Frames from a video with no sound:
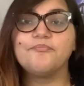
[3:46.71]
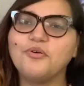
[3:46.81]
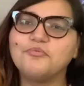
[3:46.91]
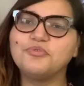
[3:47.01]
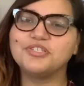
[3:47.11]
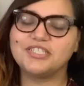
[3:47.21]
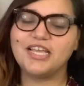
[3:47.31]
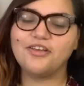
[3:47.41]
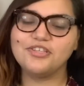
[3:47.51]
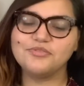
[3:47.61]
But we'll see
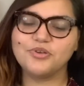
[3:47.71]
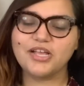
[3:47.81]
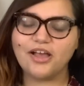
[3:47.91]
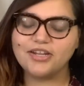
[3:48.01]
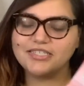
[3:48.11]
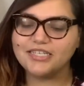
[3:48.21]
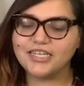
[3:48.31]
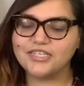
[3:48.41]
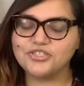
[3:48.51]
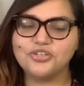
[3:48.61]
how these work out. I did
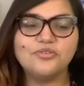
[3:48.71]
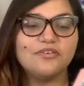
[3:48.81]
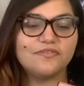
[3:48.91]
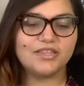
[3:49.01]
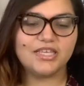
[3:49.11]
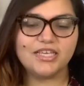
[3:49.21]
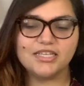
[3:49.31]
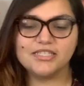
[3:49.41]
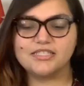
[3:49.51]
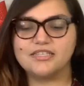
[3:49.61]
get 2 of
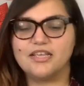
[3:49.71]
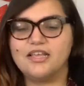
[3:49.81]
these.